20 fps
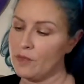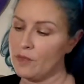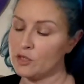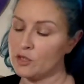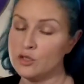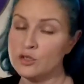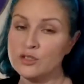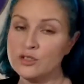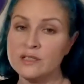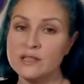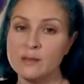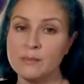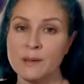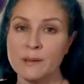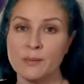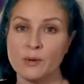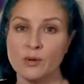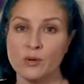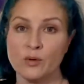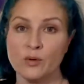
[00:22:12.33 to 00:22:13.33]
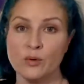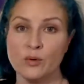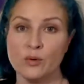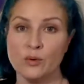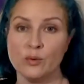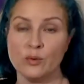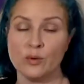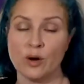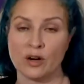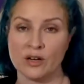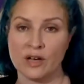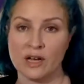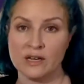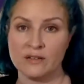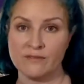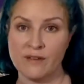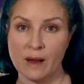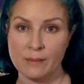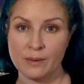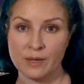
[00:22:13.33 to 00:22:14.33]
Usually the people who are cutting
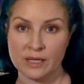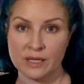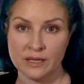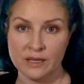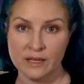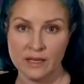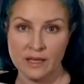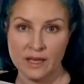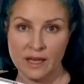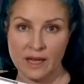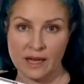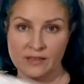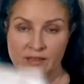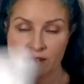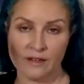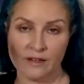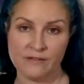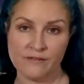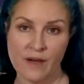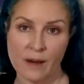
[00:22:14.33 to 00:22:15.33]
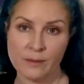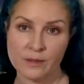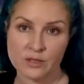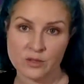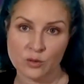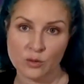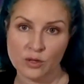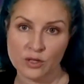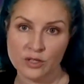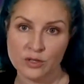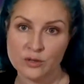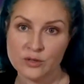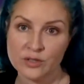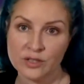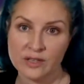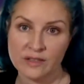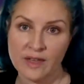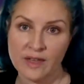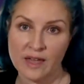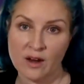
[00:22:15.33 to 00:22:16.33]
fabric at the fabric store,
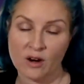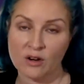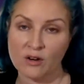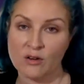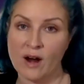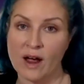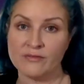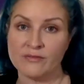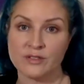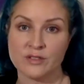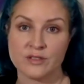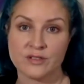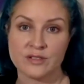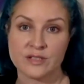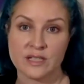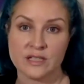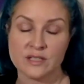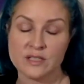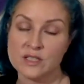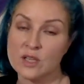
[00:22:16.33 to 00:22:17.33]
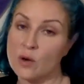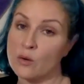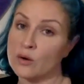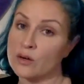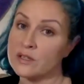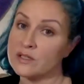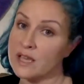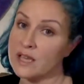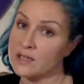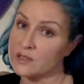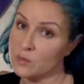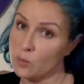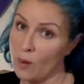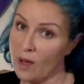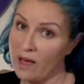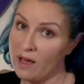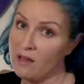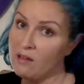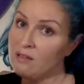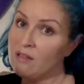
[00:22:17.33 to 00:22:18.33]
usually they are crafters and sewers as
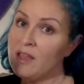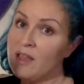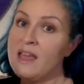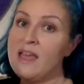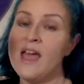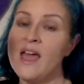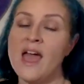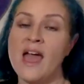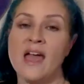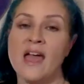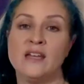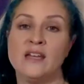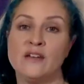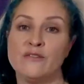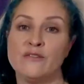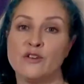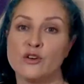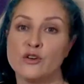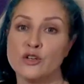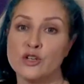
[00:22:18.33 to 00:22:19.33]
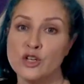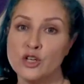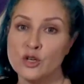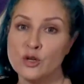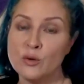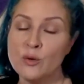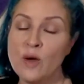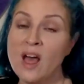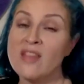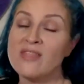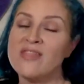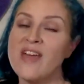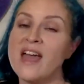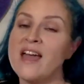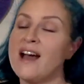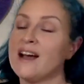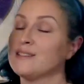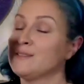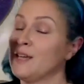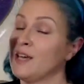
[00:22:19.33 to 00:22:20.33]
well. And if you're new,
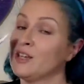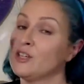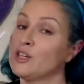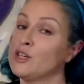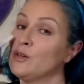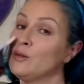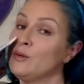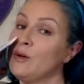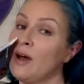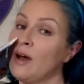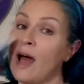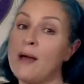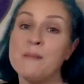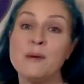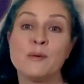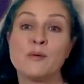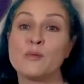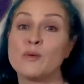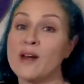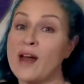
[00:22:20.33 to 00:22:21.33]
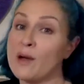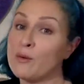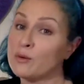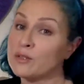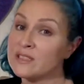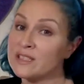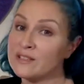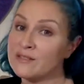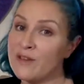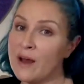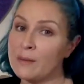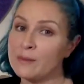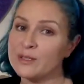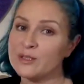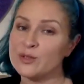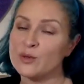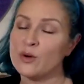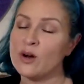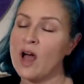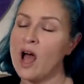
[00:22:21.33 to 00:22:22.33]
I tell you, I remember when I worked at a fabric
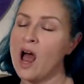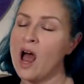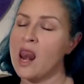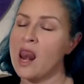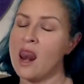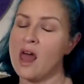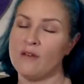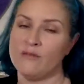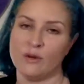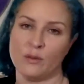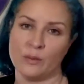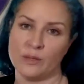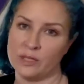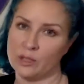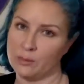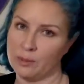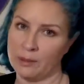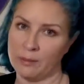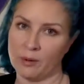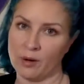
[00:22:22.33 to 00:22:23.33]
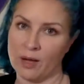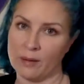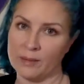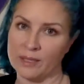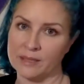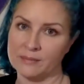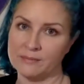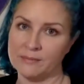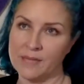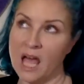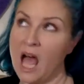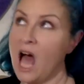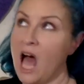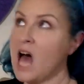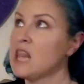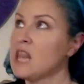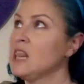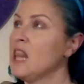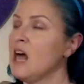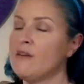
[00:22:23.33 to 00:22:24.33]
store, I love it when new people come in. I
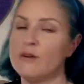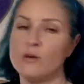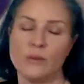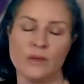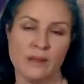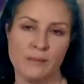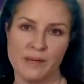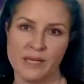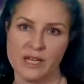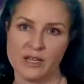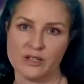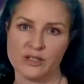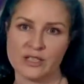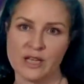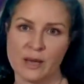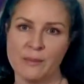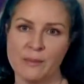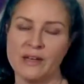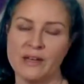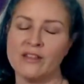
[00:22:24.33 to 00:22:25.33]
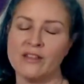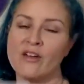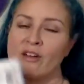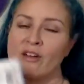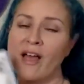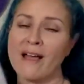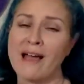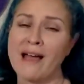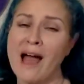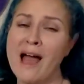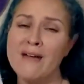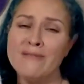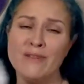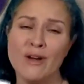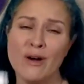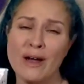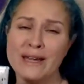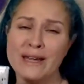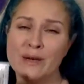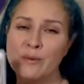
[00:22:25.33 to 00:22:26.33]
love it when the beginners come in and they're like, I have
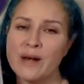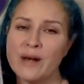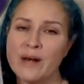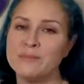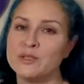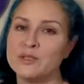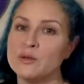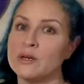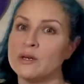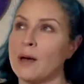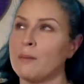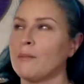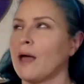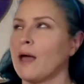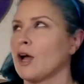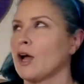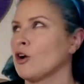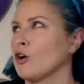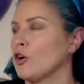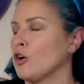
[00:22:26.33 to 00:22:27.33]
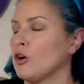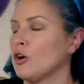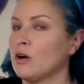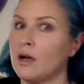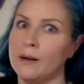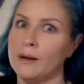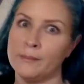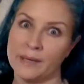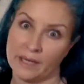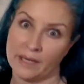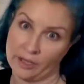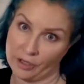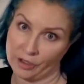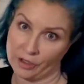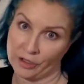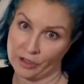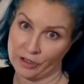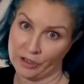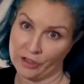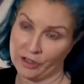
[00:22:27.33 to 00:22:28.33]
no idea what I'm doing. I'm like, girl, come here.
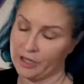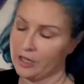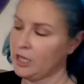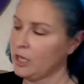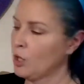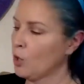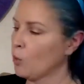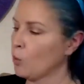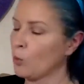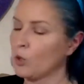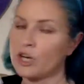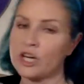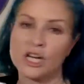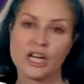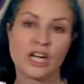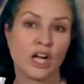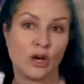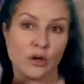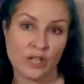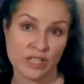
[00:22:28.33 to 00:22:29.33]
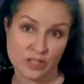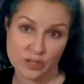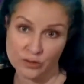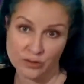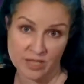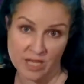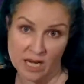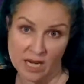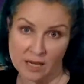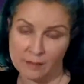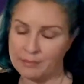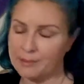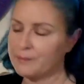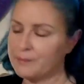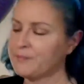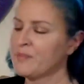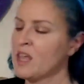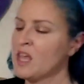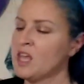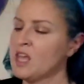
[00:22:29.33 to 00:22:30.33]
We're going to go get you set up.
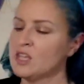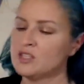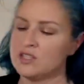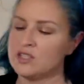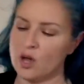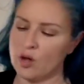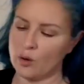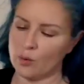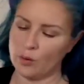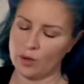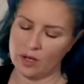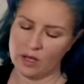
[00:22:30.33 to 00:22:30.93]
So